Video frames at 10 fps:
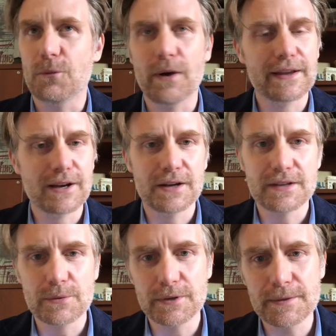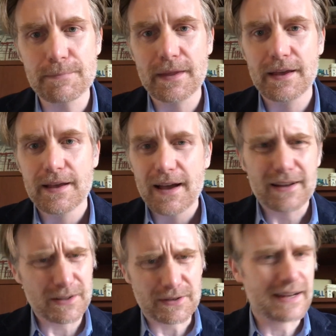Kanye would.
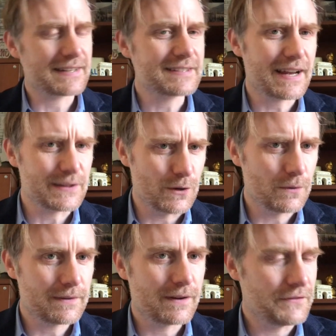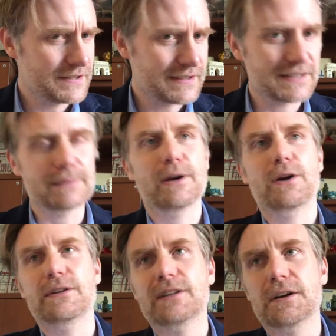Another kind of side note of these things I'm not
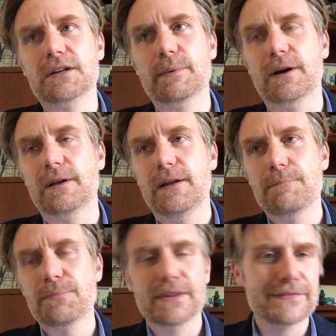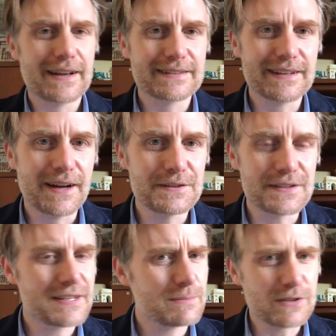going to talk about, the fact that Kanye
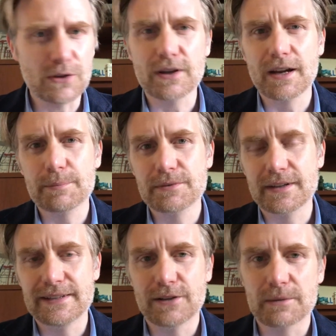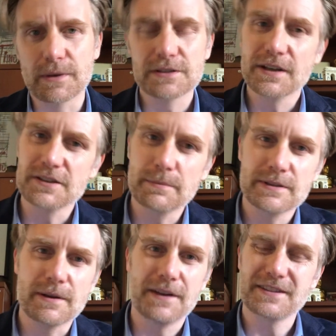seems to look up to Elon Musk is
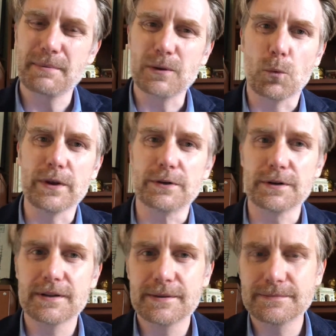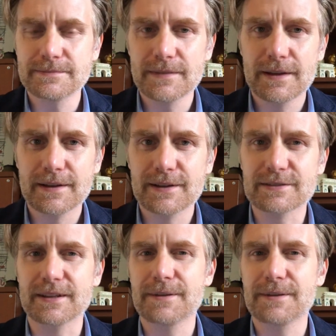a bit weird, because